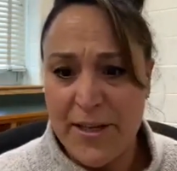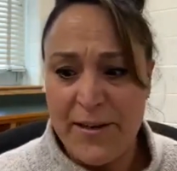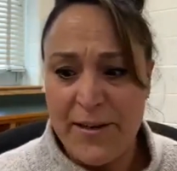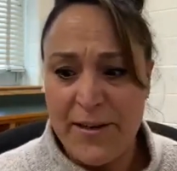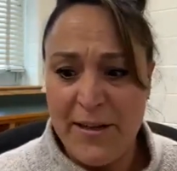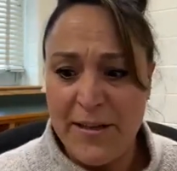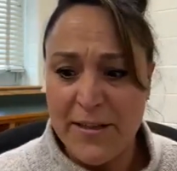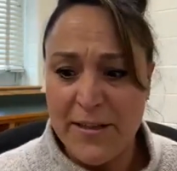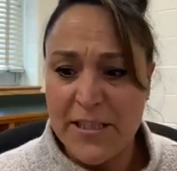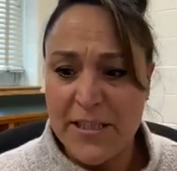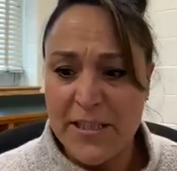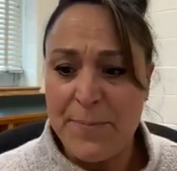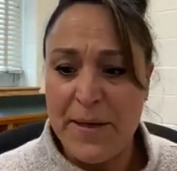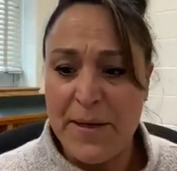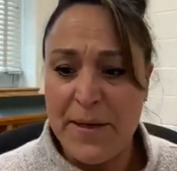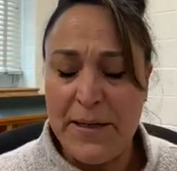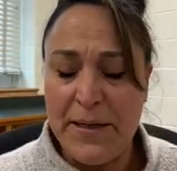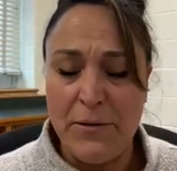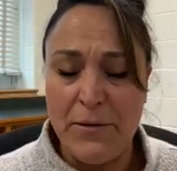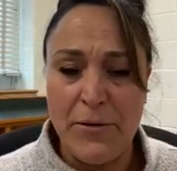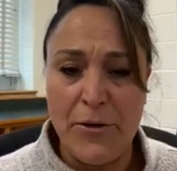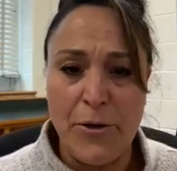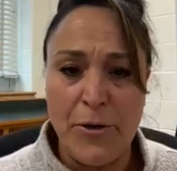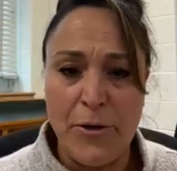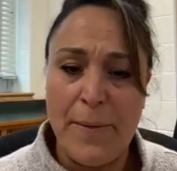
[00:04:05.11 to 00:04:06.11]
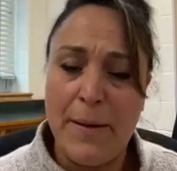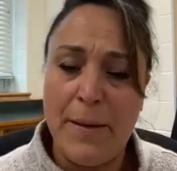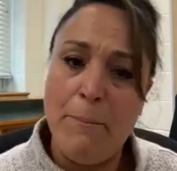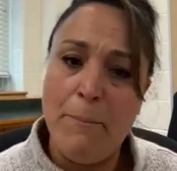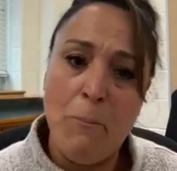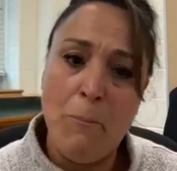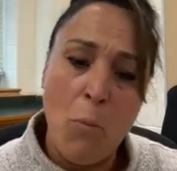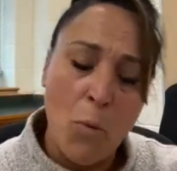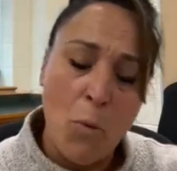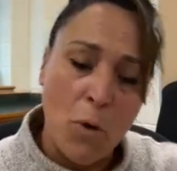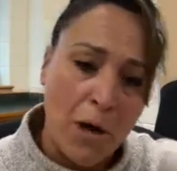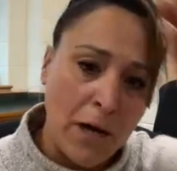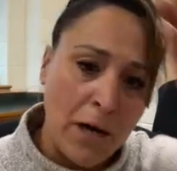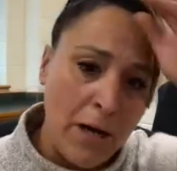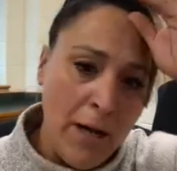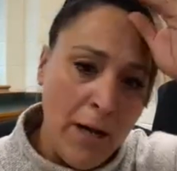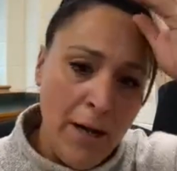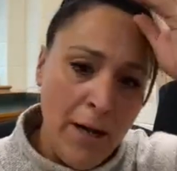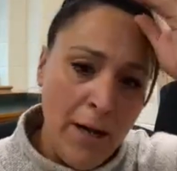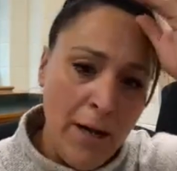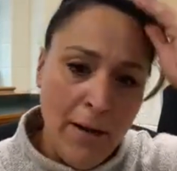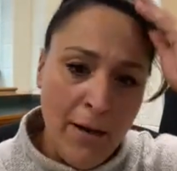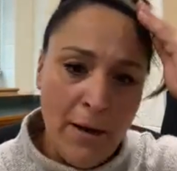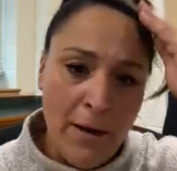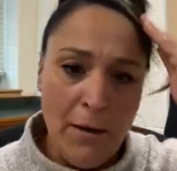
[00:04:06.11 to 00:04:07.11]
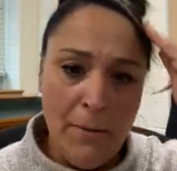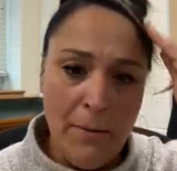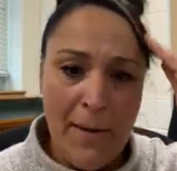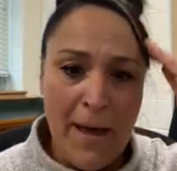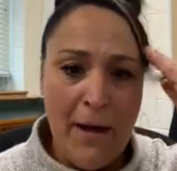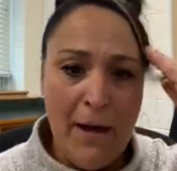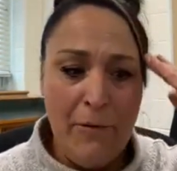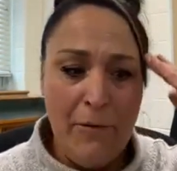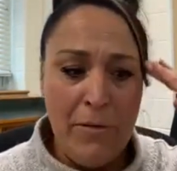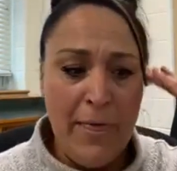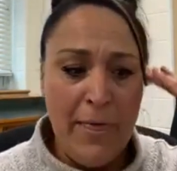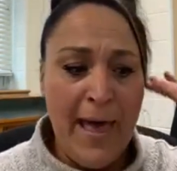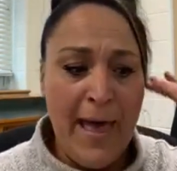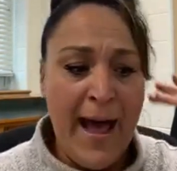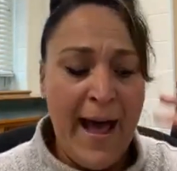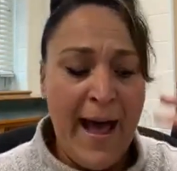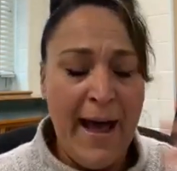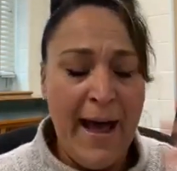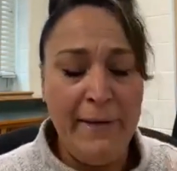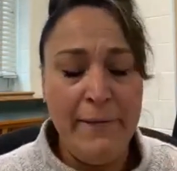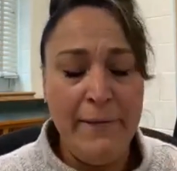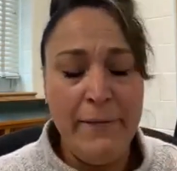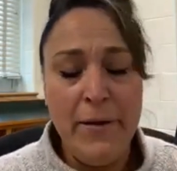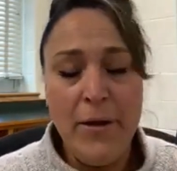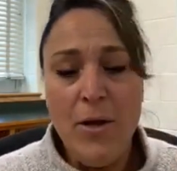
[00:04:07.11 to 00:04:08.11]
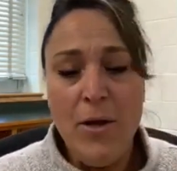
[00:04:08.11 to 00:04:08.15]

And I'll explain a little bit more about that.